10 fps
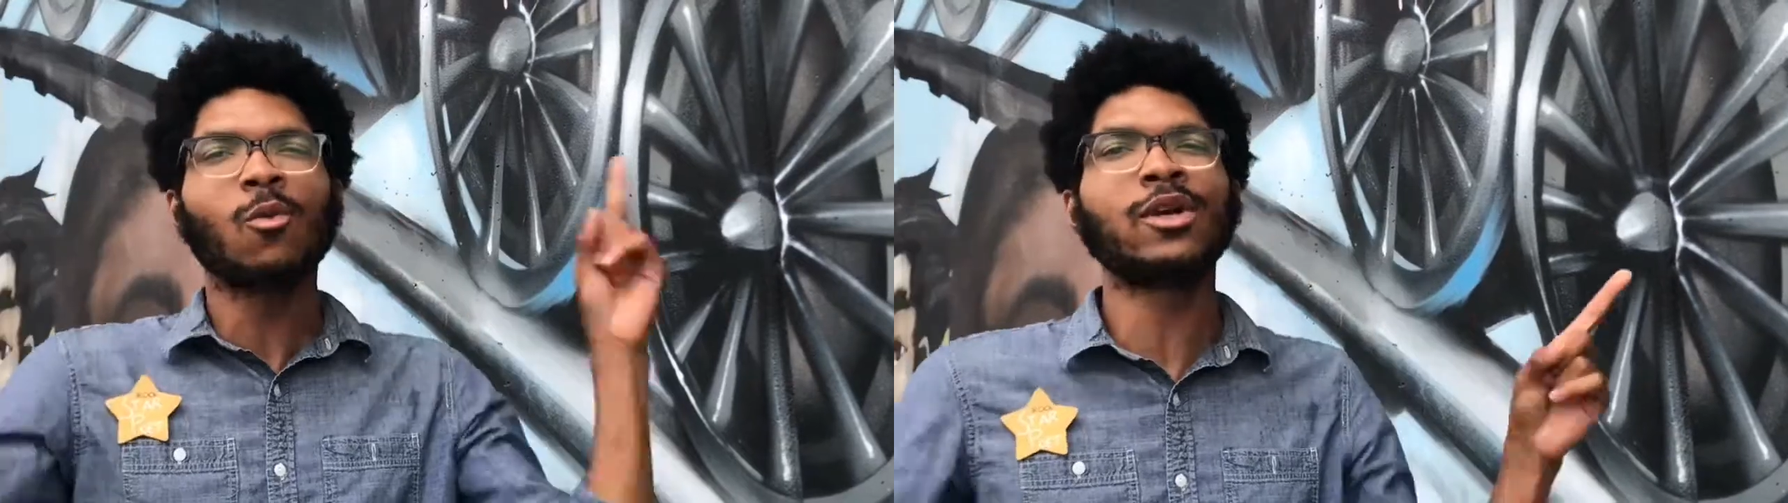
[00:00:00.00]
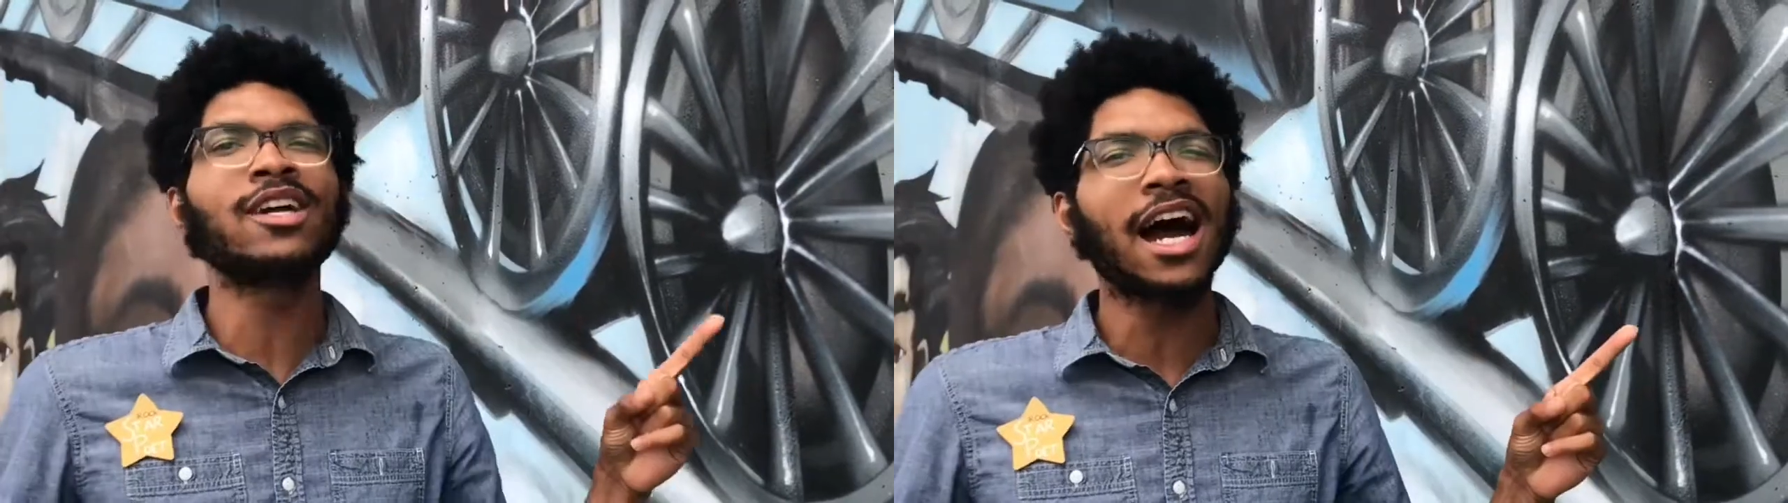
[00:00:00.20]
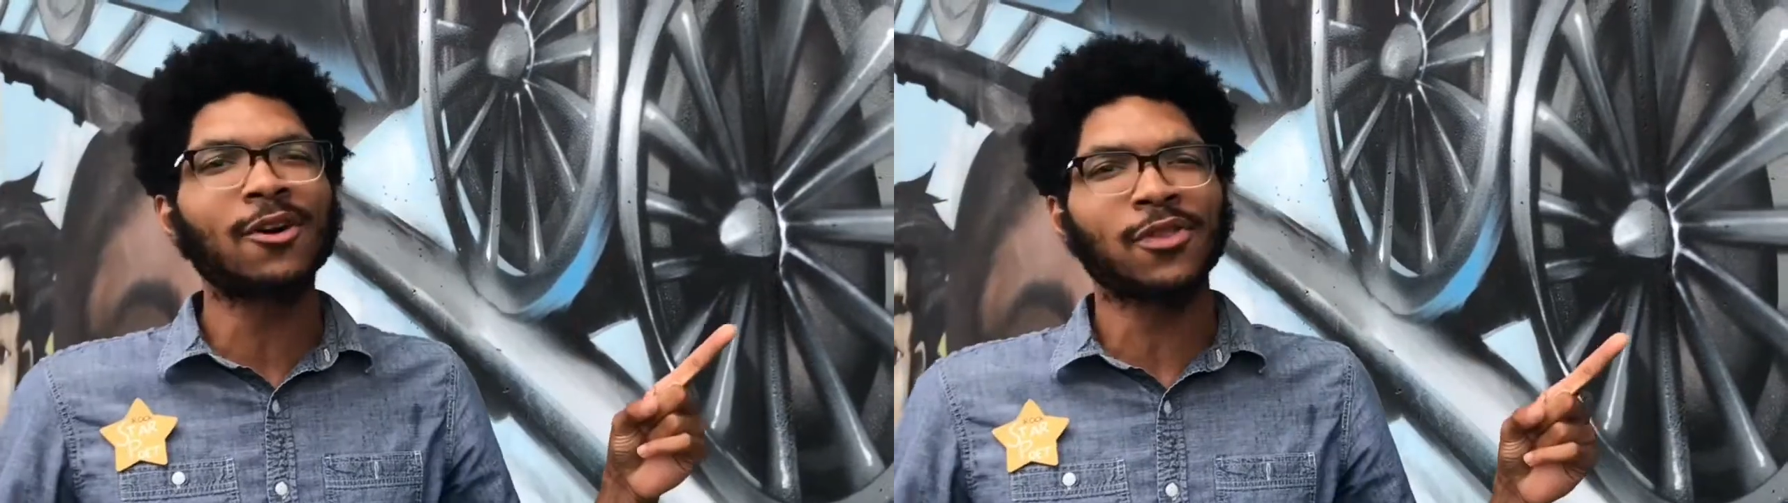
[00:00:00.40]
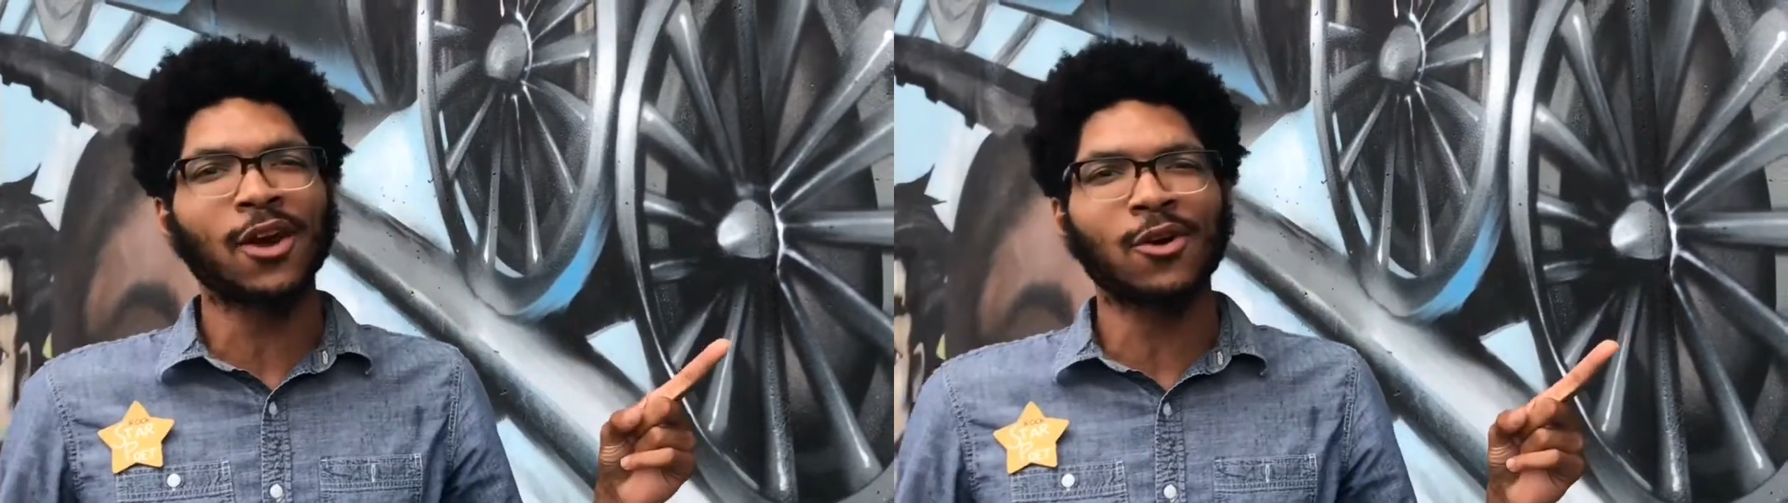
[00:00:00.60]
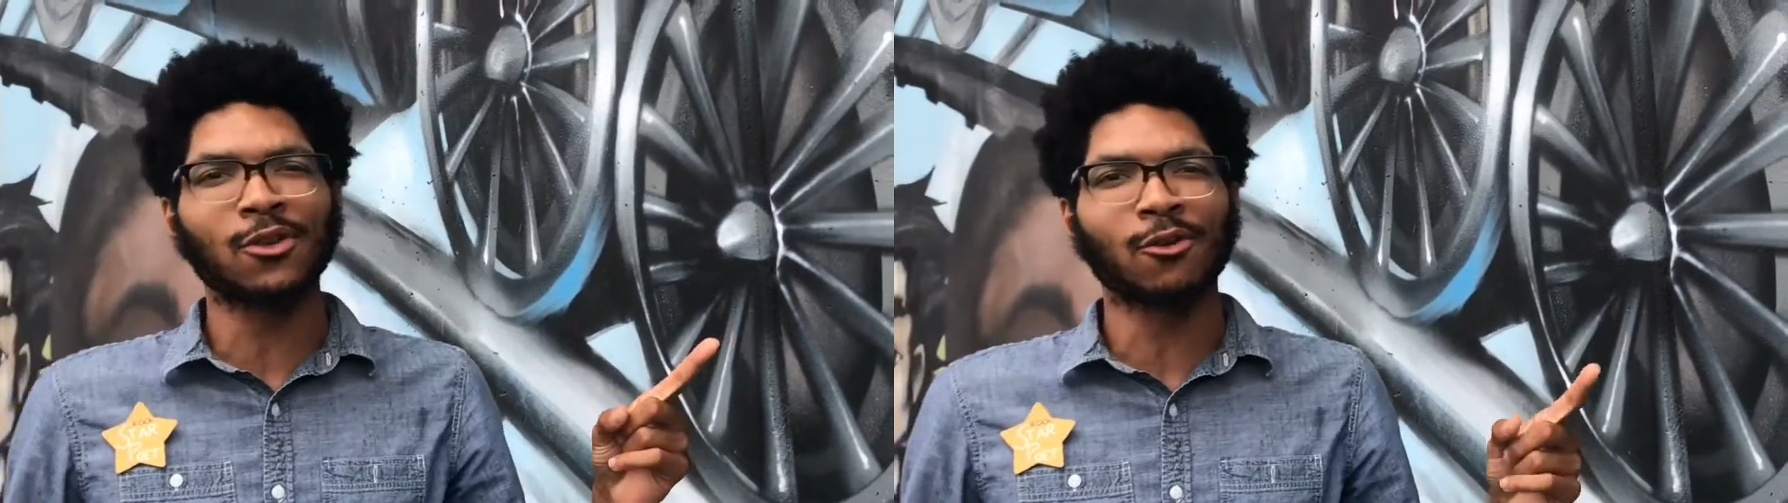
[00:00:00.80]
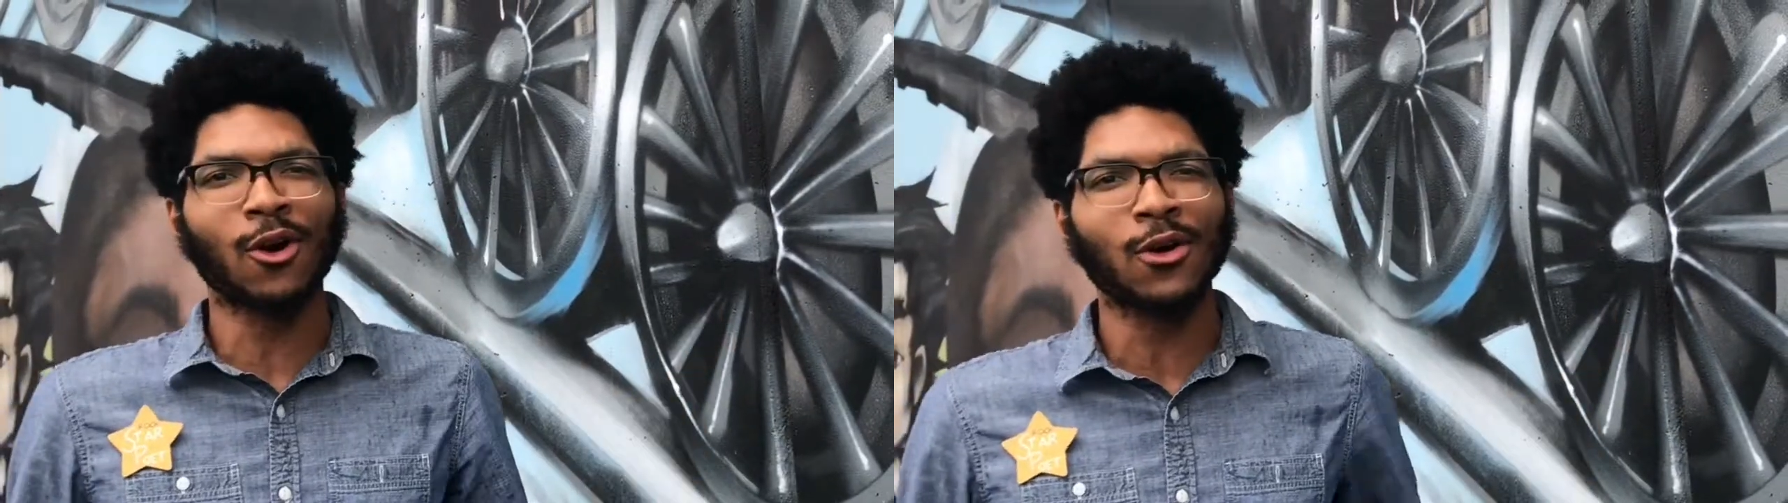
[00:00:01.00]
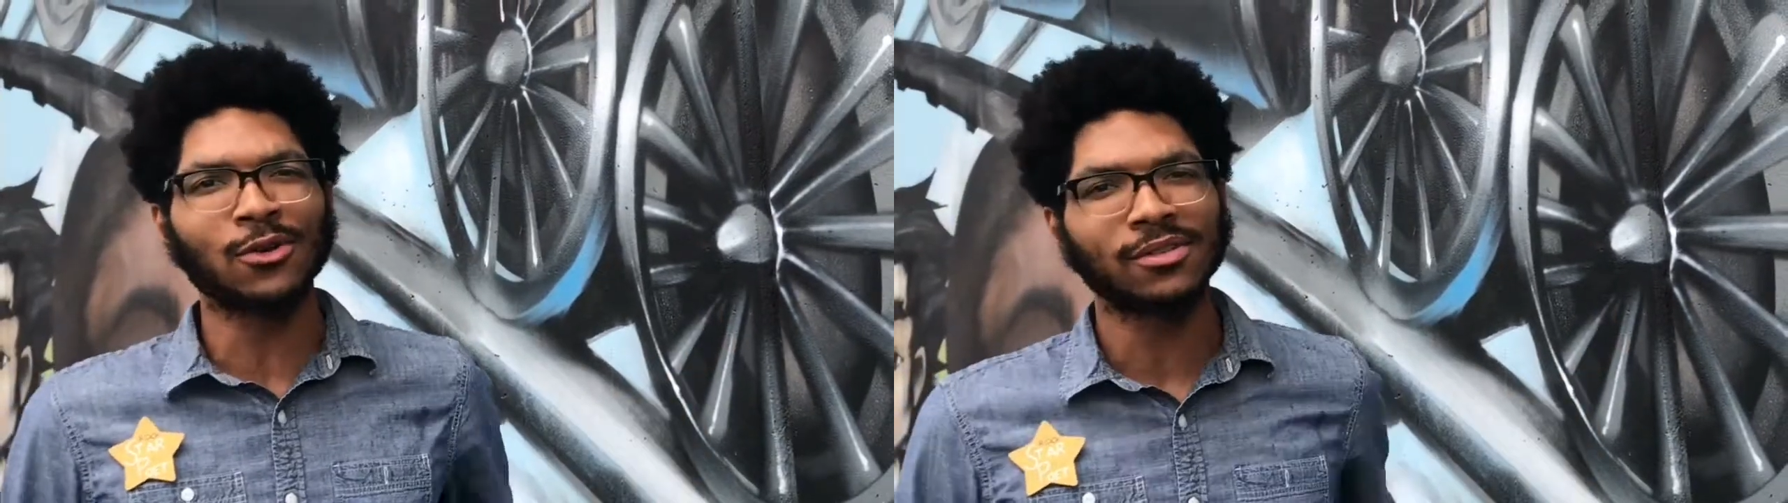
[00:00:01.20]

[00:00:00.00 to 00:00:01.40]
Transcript: when you're out there on the road.